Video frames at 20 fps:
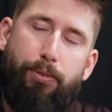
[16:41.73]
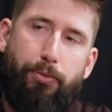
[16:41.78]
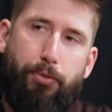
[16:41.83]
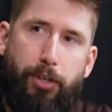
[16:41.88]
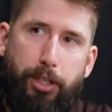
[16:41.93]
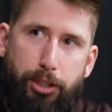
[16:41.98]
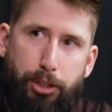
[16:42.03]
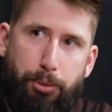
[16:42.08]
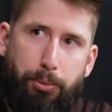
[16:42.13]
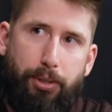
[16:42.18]

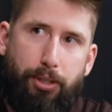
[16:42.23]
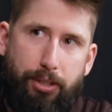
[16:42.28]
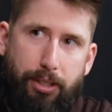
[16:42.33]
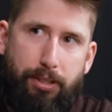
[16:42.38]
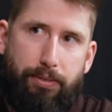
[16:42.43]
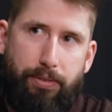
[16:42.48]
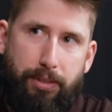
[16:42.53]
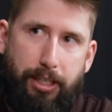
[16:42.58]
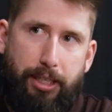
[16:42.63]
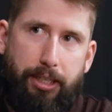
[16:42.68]
visual
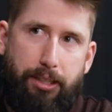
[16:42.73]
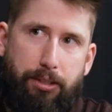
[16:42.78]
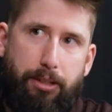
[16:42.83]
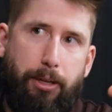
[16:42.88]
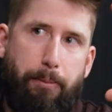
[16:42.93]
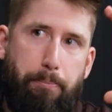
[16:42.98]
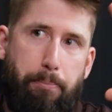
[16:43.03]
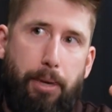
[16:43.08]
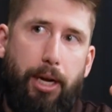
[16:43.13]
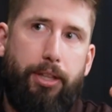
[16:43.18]
of like
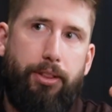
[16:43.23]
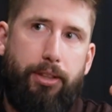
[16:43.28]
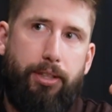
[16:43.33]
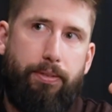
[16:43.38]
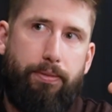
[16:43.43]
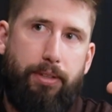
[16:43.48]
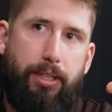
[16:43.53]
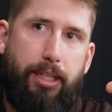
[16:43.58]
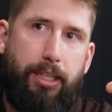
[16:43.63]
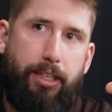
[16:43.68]
the month
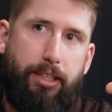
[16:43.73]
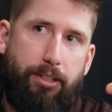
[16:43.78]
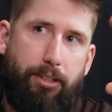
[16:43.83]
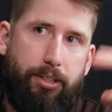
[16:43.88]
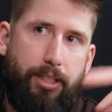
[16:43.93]
of like,